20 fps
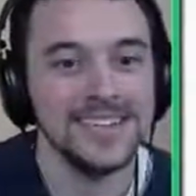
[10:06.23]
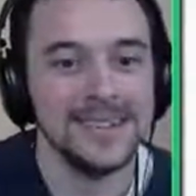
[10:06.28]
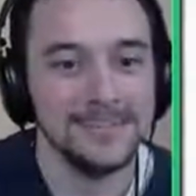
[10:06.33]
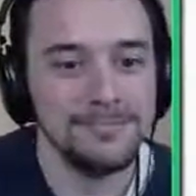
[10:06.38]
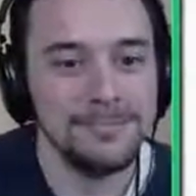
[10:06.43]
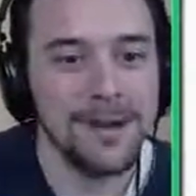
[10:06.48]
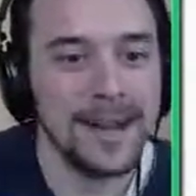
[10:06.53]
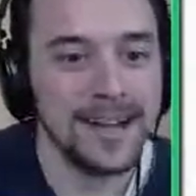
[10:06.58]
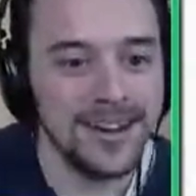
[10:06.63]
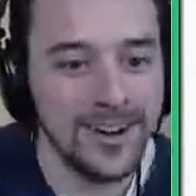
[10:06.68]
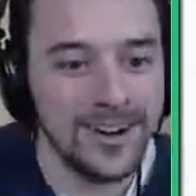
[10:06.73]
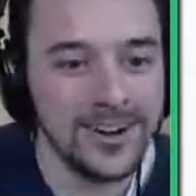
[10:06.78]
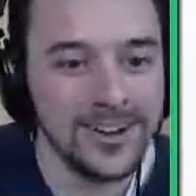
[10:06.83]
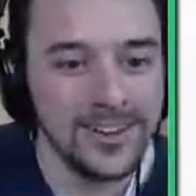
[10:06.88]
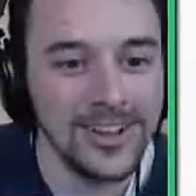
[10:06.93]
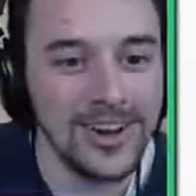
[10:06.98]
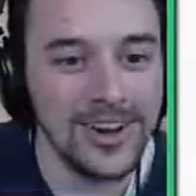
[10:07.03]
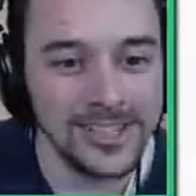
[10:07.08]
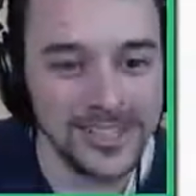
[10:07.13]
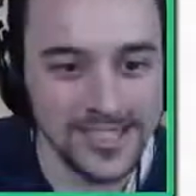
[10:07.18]
By all
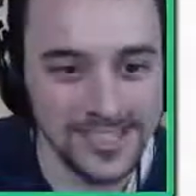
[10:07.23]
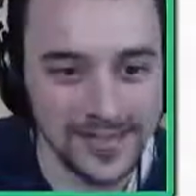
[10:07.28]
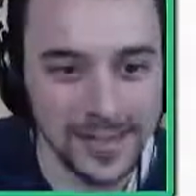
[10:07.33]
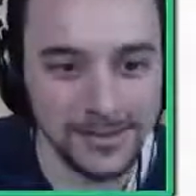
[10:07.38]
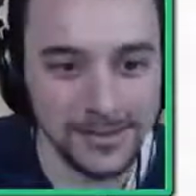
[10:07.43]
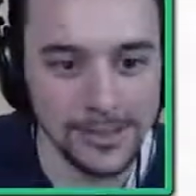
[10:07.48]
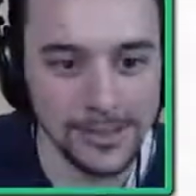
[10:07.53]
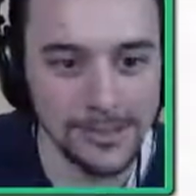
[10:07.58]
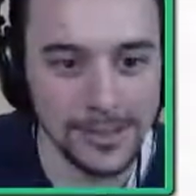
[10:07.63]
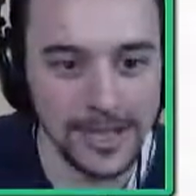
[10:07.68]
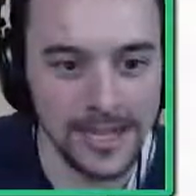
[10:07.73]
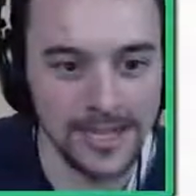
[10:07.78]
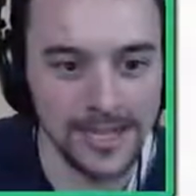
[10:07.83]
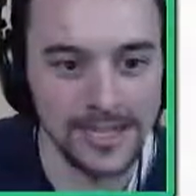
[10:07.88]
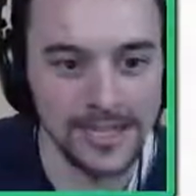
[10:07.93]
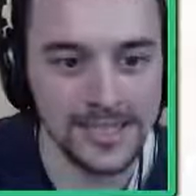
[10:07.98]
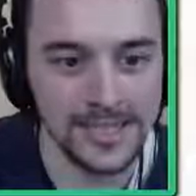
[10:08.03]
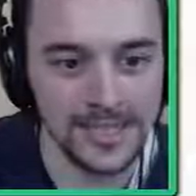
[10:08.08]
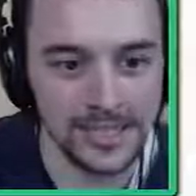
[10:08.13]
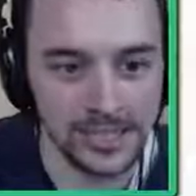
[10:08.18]
laws of doubles play,
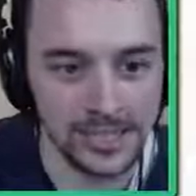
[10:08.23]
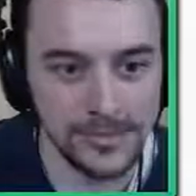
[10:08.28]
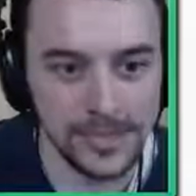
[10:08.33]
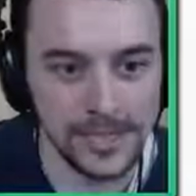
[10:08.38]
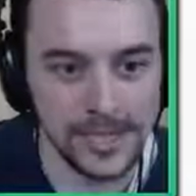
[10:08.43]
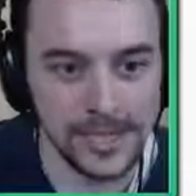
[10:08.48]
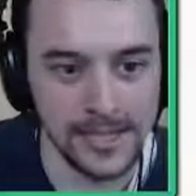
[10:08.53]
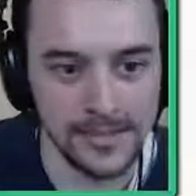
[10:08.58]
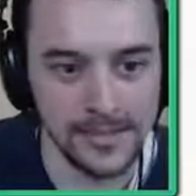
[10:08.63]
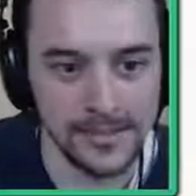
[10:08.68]
this should be done.